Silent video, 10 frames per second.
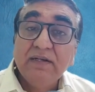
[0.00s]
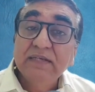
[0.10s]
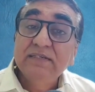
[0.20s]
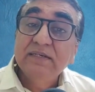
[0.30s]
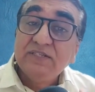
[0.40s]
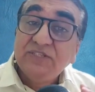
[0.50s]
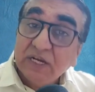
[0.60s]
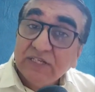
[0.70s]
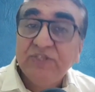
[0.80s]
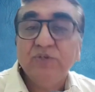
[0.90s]
doesn't
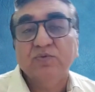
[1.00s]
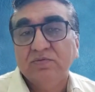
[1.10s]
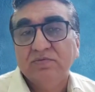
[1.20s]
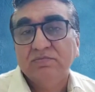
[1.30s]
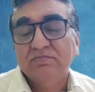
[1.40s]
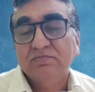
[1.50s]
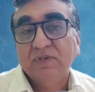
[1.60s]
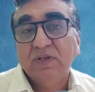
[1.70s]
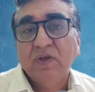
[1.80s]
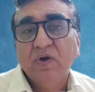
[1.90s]
judge you,
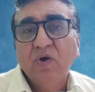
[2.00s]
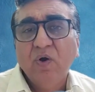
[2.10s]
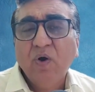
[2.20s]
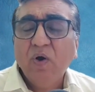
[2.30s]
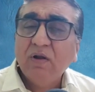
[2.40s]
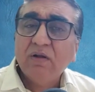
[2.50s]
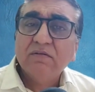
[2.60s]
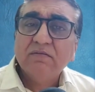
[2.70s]
or